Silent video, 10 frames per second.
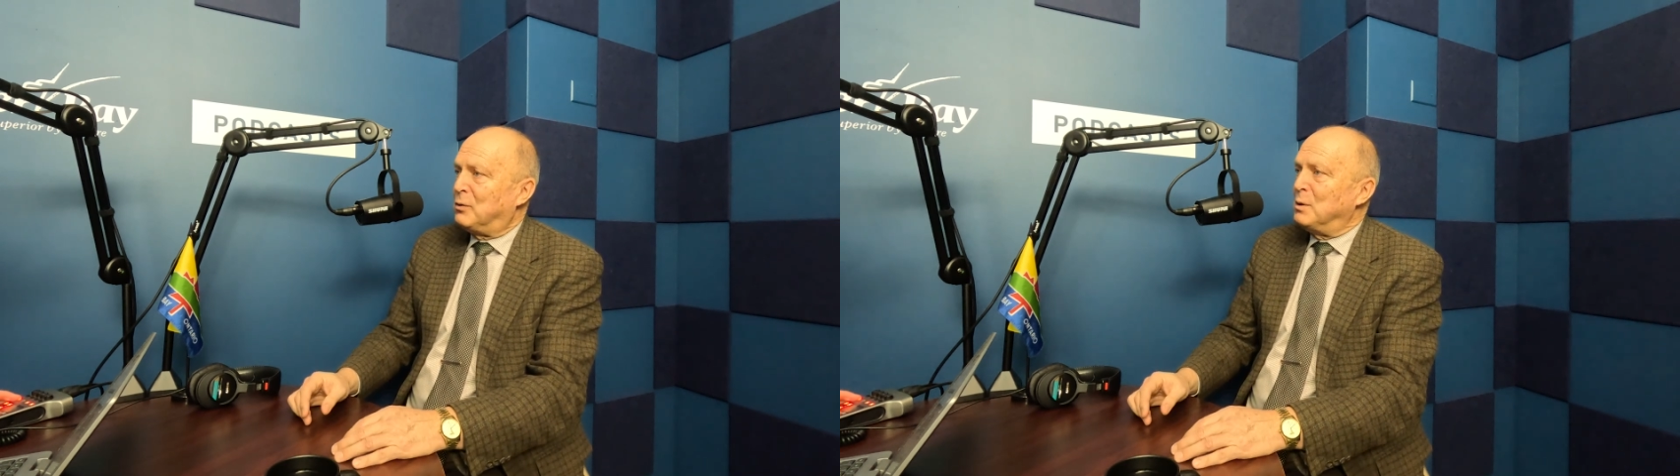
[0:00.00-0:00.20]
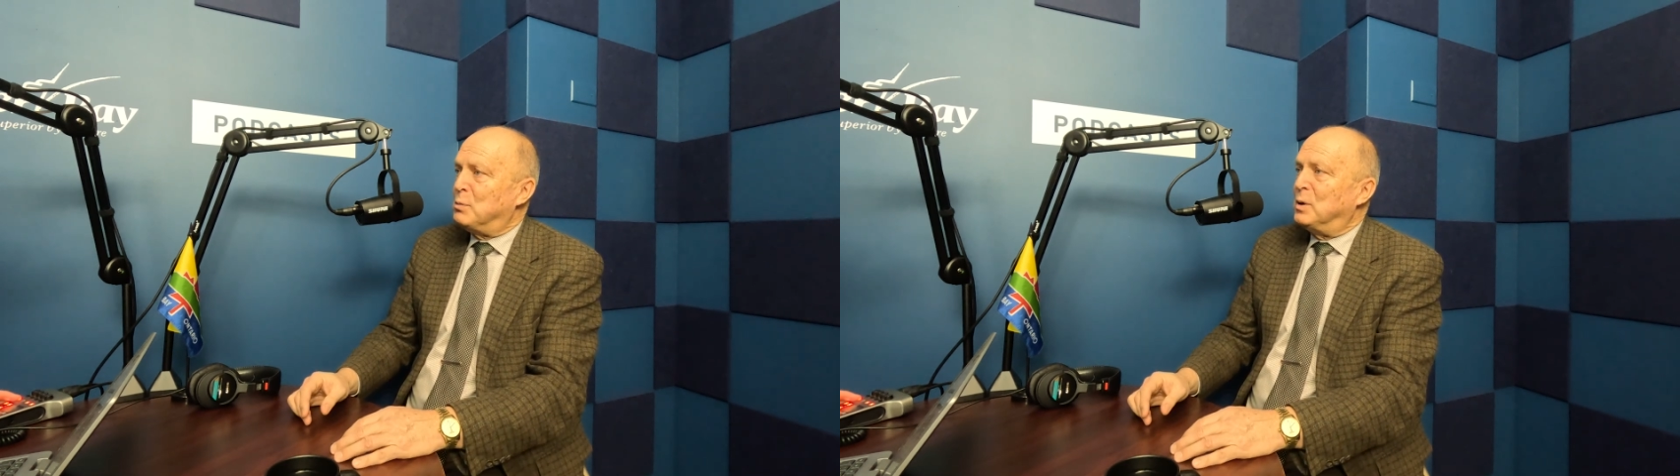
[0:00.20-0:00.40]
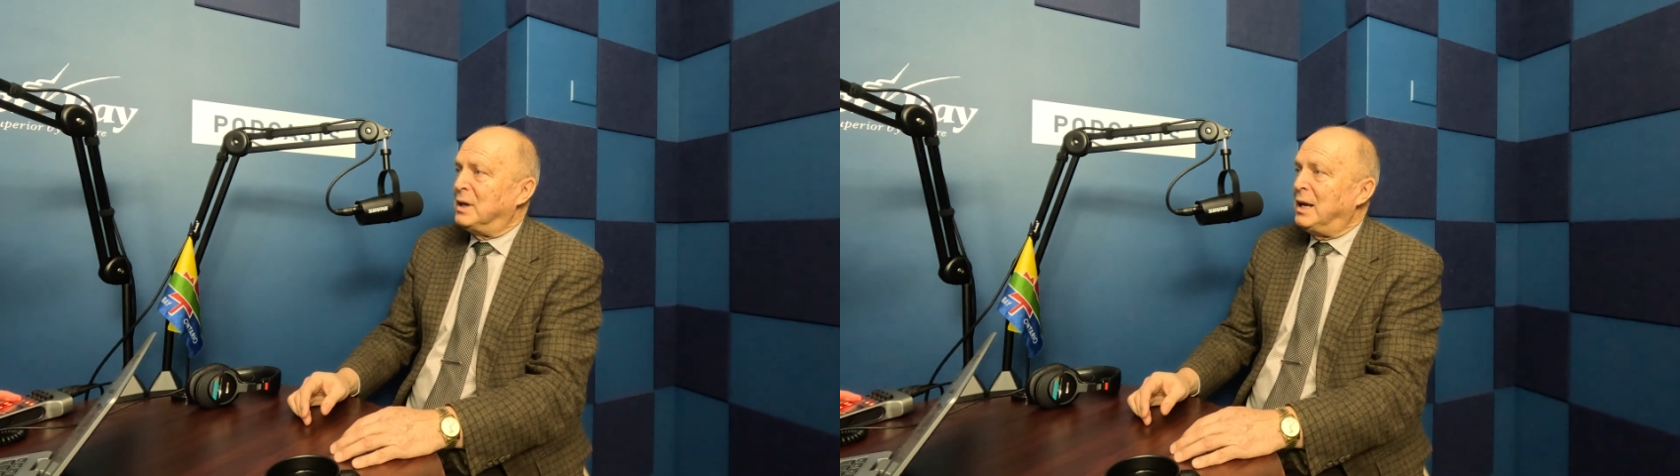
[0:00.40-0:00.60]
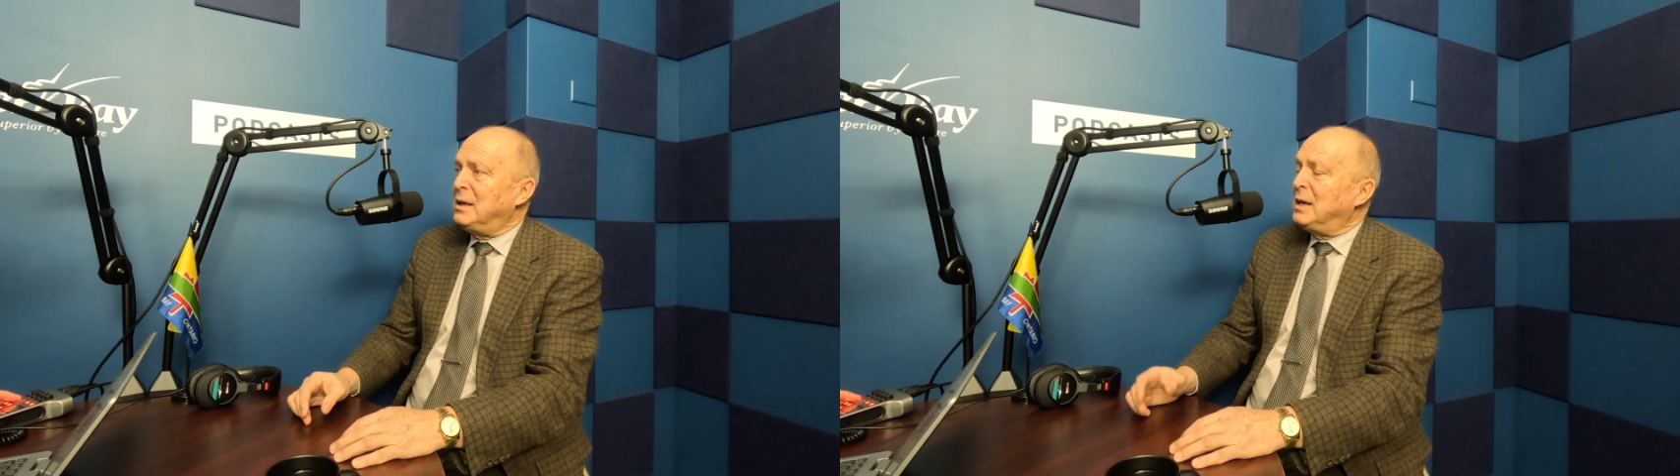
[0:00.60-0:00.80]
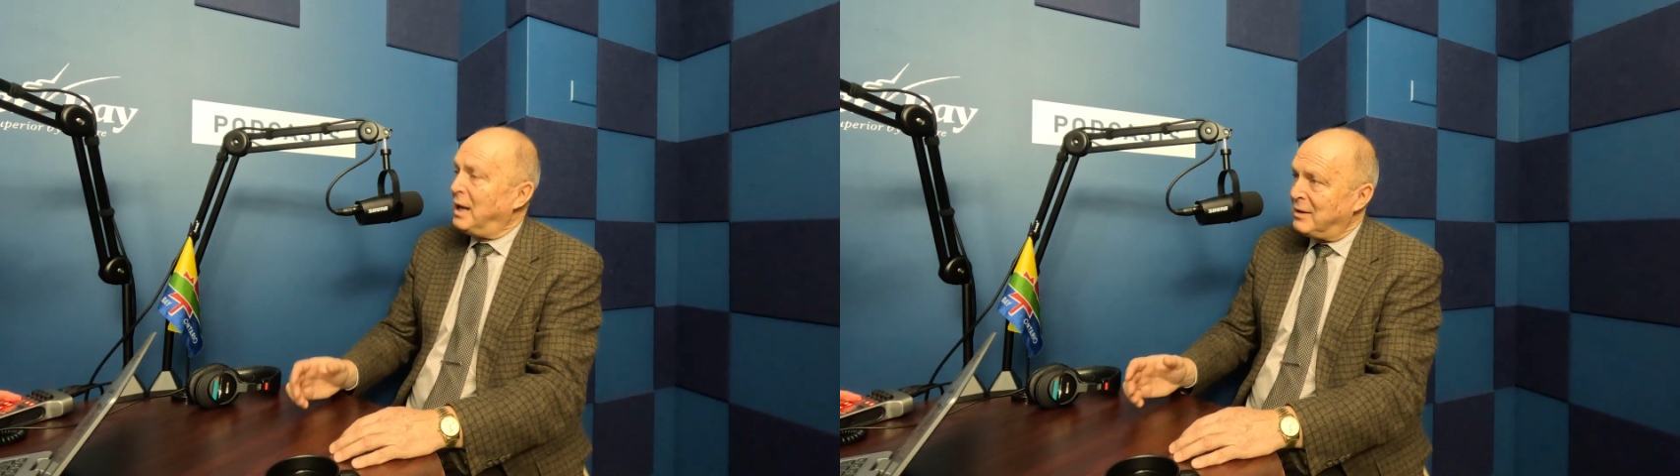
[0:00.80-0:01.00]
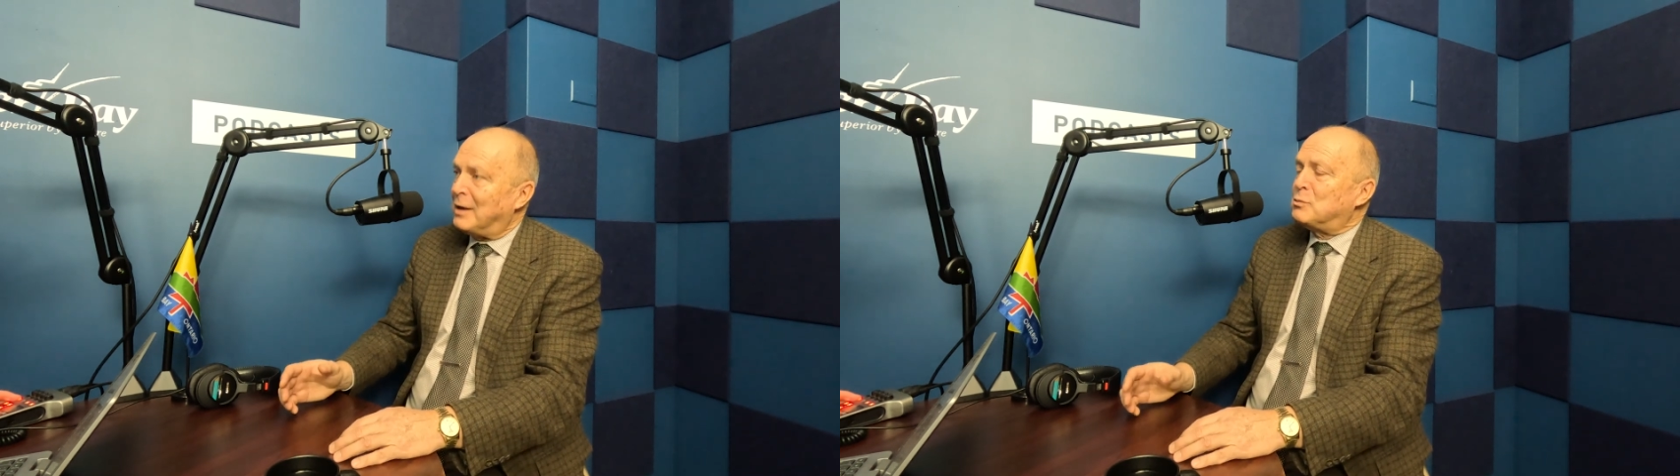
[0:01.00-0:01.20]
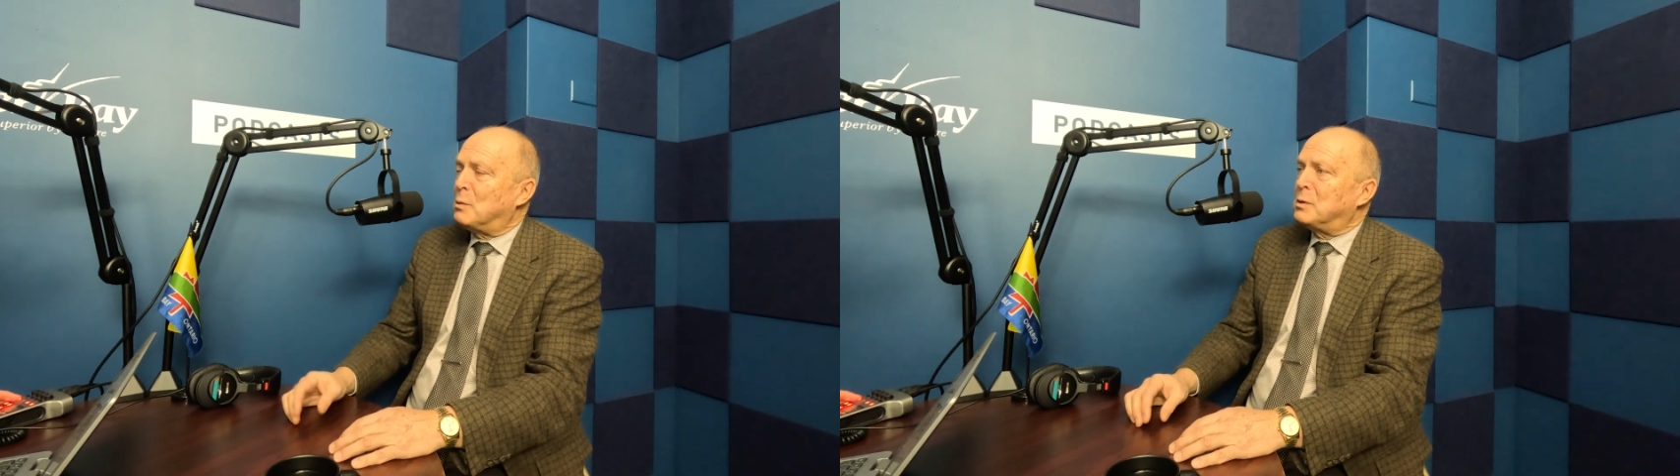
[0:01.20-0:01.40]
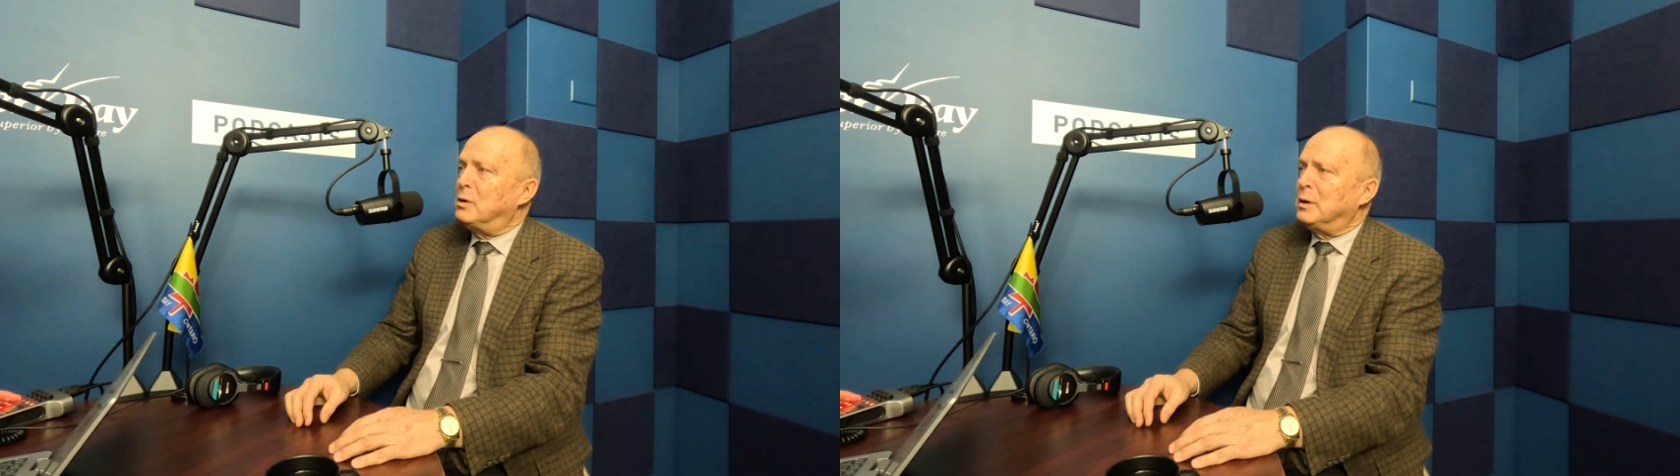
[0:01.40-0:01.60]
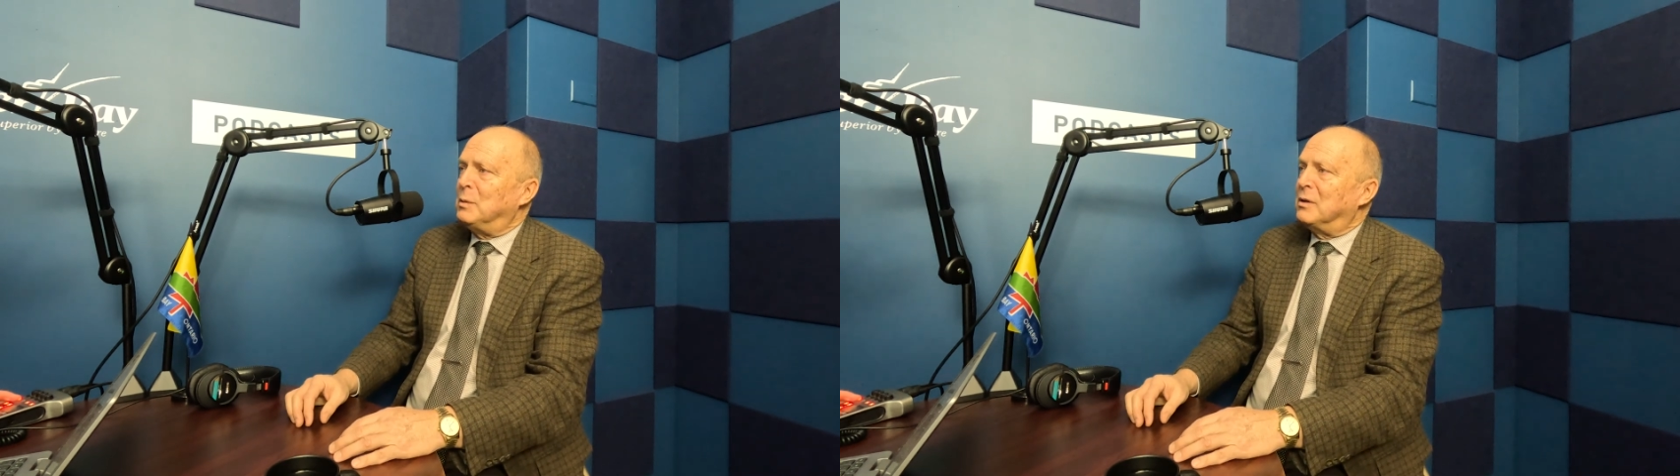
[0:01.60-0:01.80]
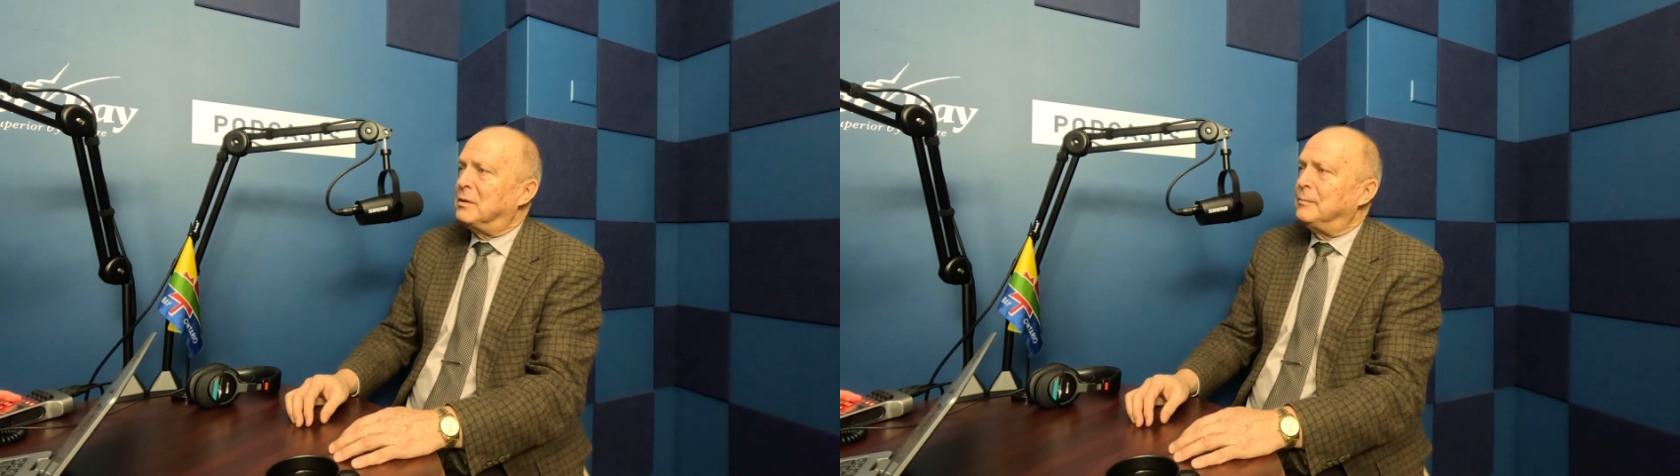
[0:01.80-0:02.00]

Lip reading: 3.8, and that's what we're going with.